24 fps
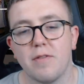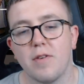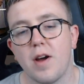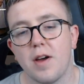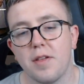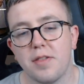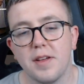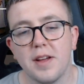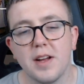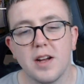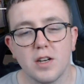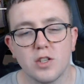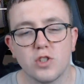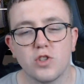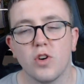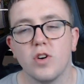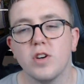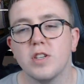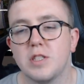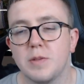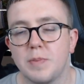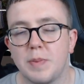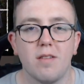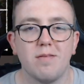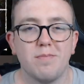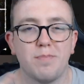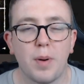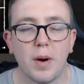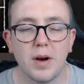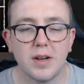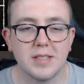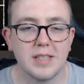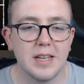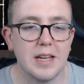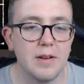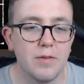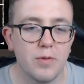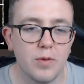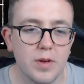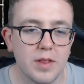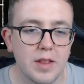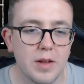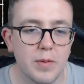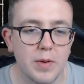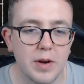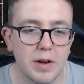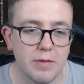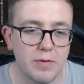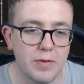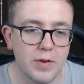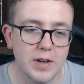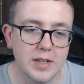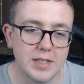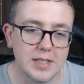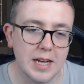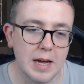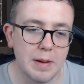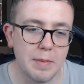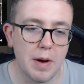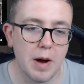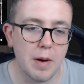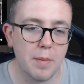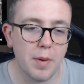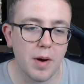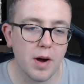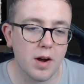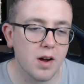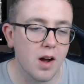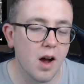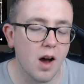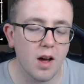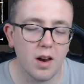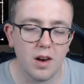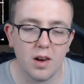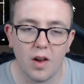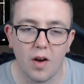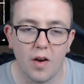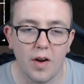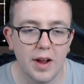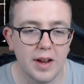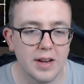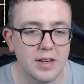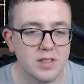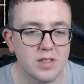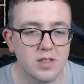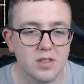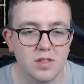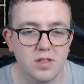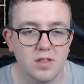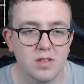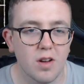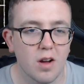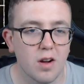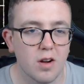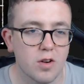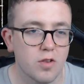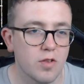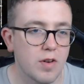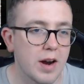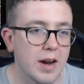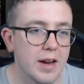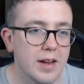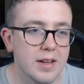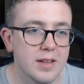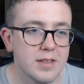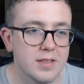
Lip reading: I think I tried to be positive with it when it first came out, but I can't lie, it's just not great, is